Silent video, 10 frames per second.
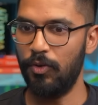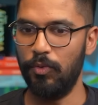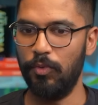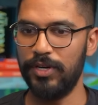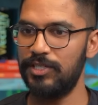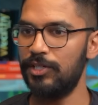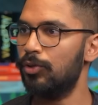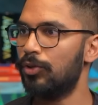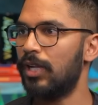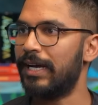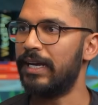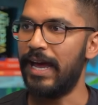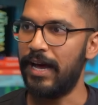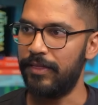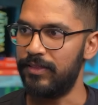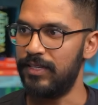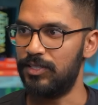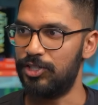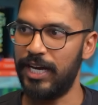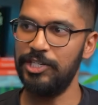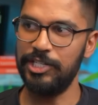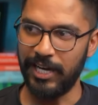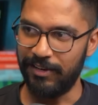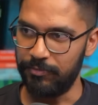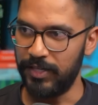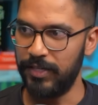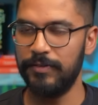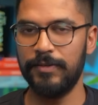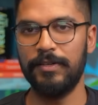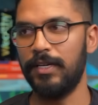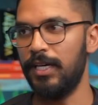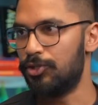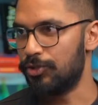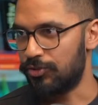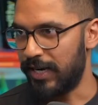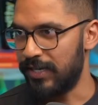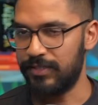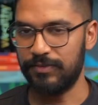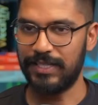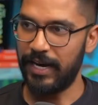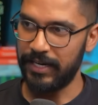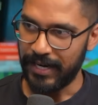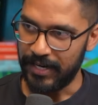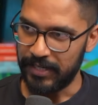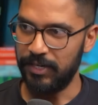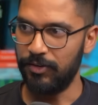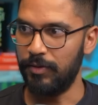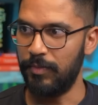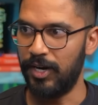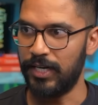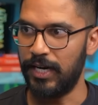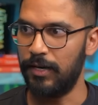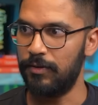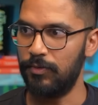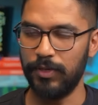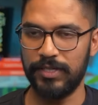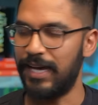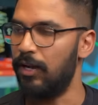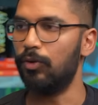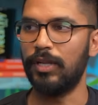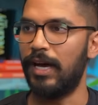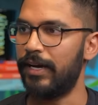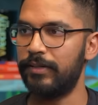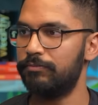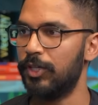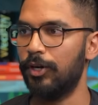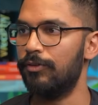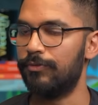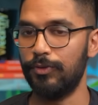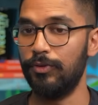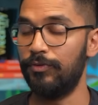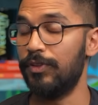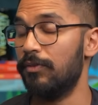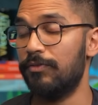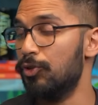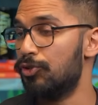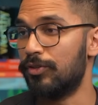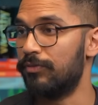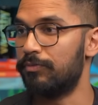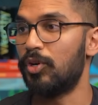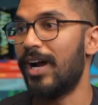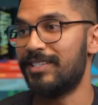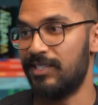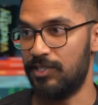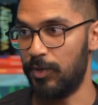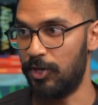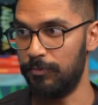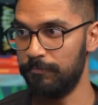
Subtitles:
what does it look like now that there's a change in government, interest rates have started cutting here in America? What does that look like, for the future of prices as well?